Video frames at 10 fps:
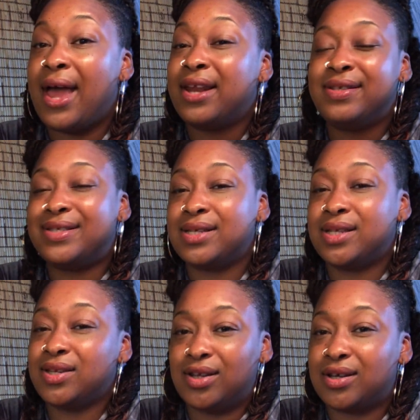and it
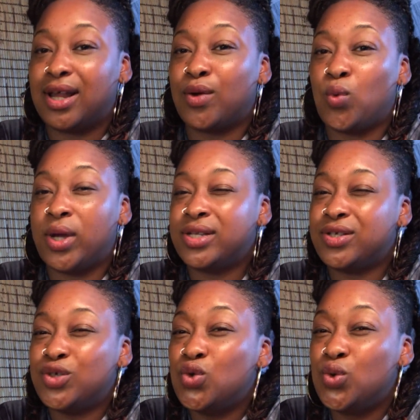doesn't look like what
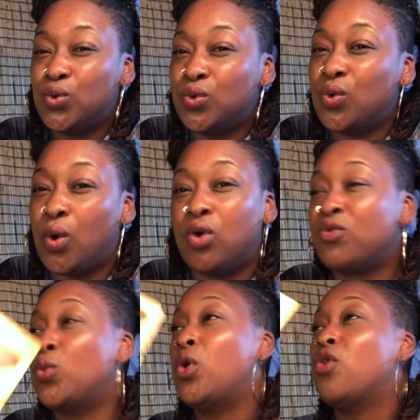you or,